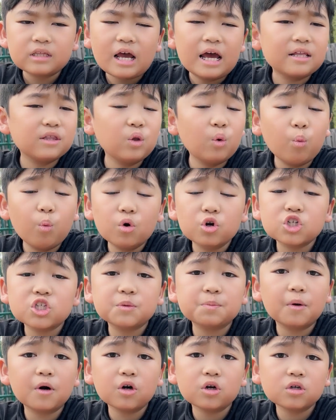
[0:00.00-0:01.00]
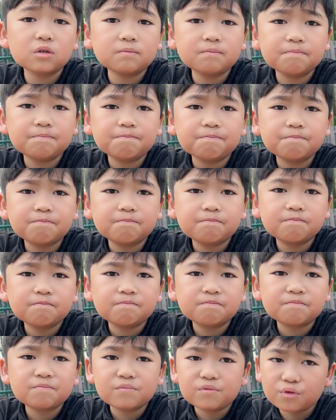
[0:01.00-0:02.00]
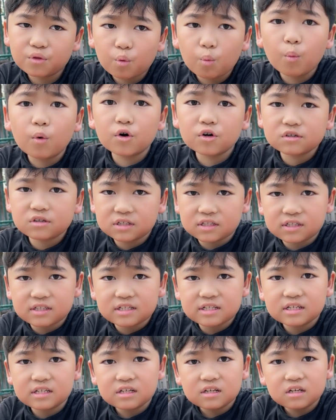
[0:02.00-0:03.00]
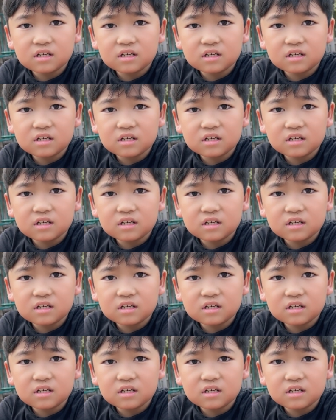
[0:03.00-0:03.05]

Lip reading: And the worst part, the worst